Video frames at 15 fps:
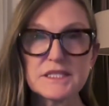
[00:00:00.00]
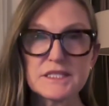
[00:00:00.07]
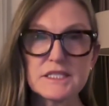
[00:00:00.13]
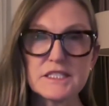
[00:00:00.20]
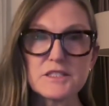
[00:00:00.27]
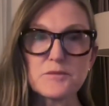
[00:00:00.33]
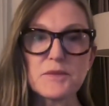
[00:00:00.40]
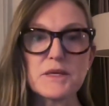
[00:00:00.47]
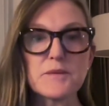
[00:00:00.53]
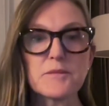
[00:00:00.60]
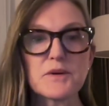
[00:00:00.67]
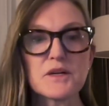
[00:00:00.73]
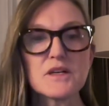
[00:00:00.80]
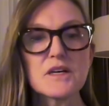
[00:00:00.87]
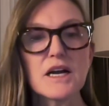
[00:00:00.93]
business
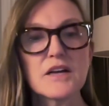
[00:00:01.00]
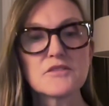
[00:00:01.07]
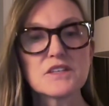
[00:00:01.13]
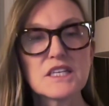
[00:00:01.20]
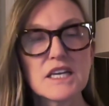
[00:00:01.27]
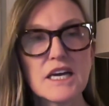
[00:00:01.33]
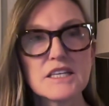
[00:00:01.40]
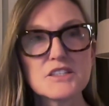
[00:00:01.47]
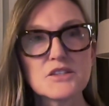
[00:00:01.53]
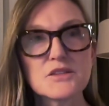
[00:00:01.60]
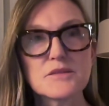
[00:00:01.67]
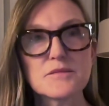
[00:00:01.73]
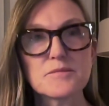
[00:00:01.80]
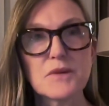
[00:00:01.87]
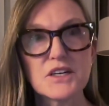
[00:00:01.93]
people. I
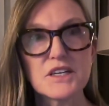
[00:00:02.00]
realize